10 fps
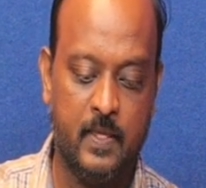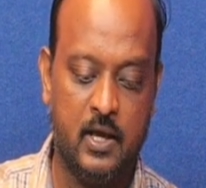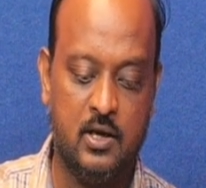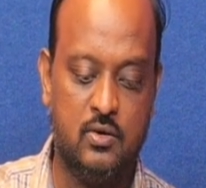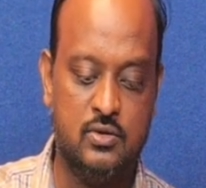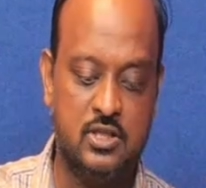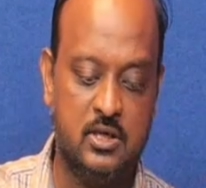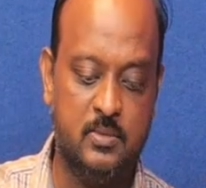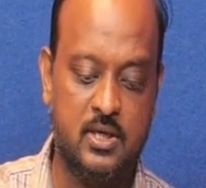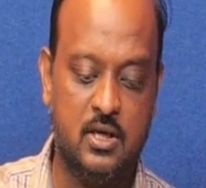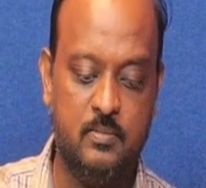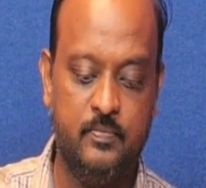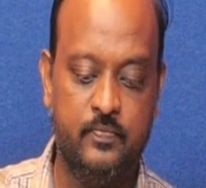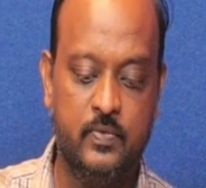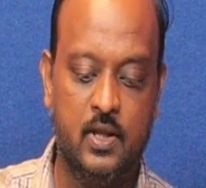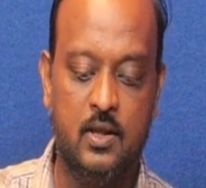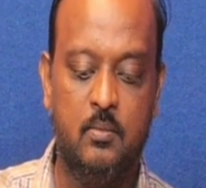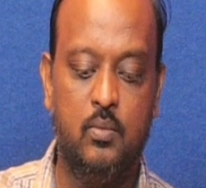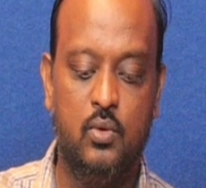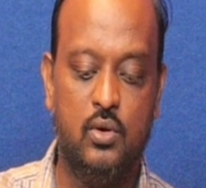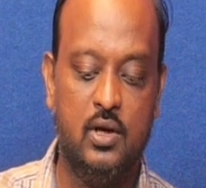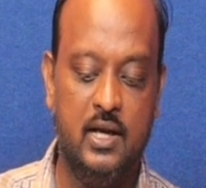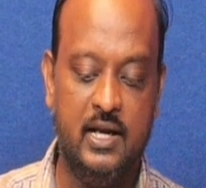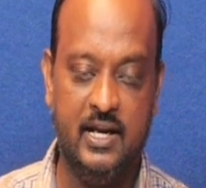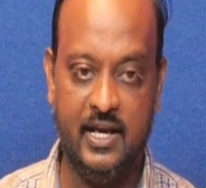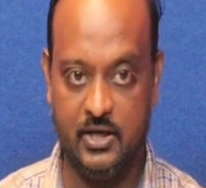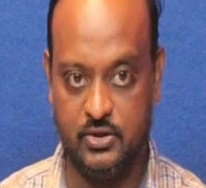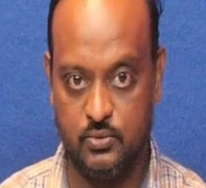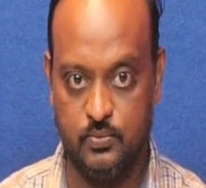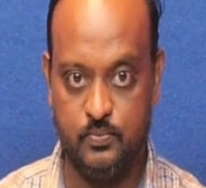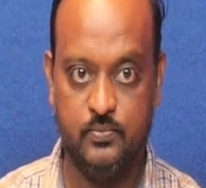and outside become more negative.